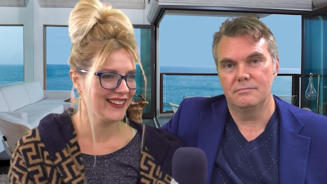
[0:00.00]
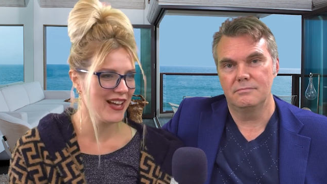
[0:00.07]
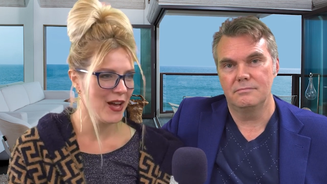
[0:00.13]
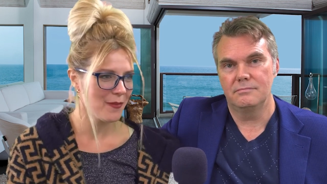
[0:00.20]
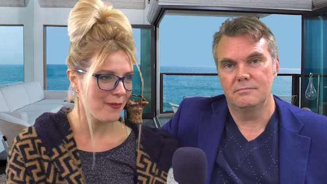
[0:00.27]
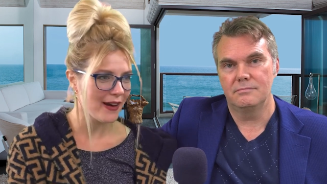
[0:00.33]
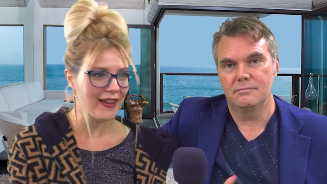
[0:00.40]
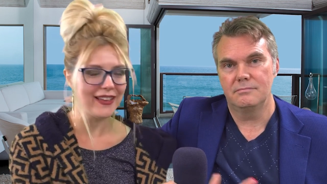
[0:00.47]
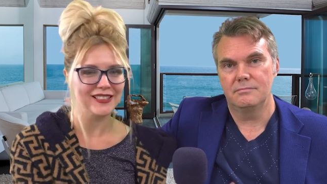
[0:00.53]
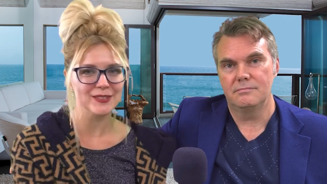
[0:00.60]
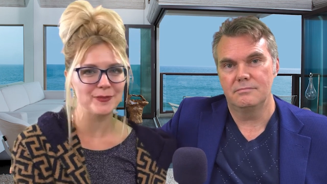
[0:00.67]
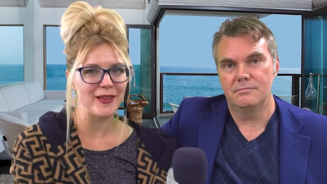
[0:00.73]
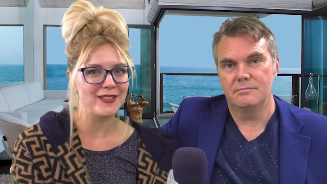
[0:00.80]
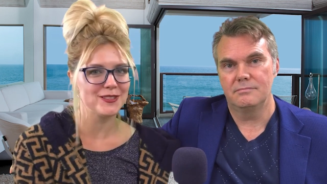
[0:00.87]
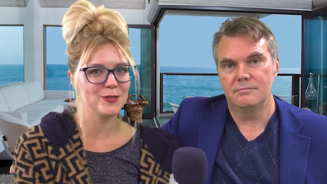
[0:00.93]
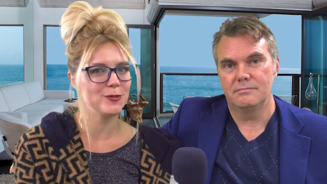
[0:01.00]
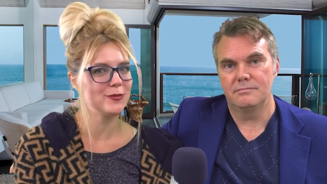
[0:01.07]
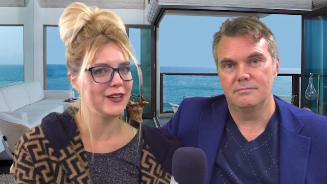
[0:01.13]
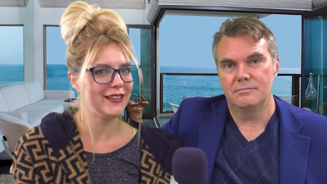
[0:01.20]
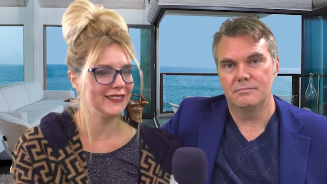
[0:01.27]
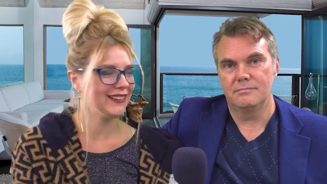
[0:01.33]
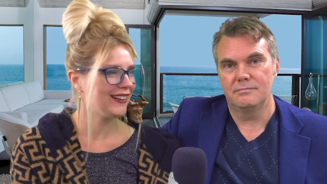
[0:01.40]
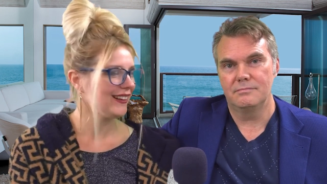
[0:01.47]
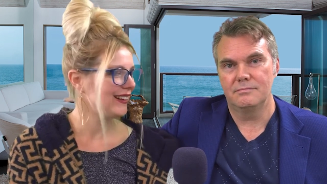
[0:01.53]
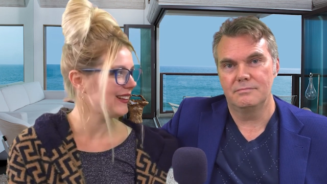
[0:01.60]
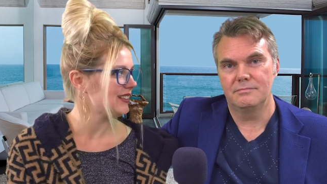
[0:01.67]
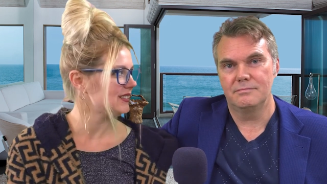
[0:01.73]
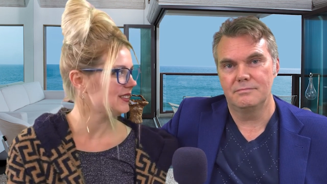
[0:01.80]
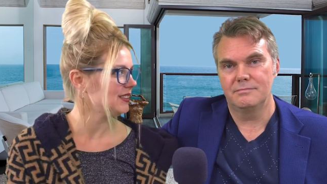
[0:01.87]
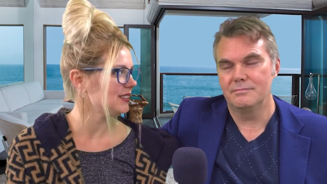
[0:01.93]
Speaker 1: buy expensive one and
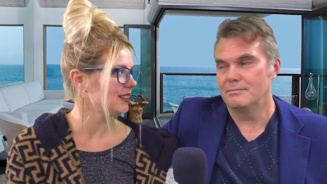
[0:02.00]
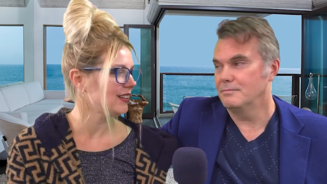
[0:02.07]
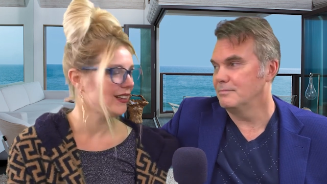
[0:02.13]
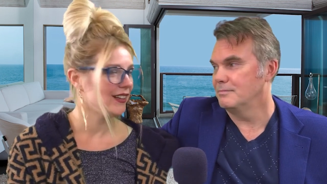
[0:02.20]
say